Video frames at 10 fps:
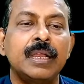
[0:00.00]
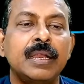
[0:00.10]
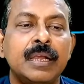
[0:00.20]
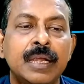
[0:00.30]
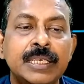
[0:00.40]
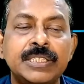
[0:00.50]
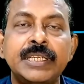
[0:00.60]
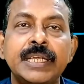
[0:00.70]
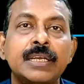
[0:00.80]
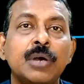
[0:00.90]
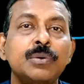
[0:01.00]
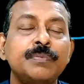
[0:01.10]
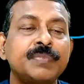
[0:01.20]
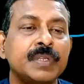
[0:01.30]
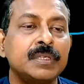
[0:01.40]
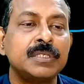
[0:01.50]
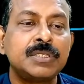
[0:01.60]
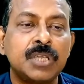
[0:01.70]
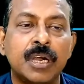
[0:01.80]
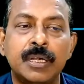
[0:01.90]
Let's take now the
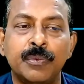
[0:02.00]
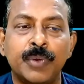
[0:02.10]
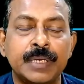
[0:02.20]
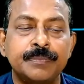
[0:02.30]
third one.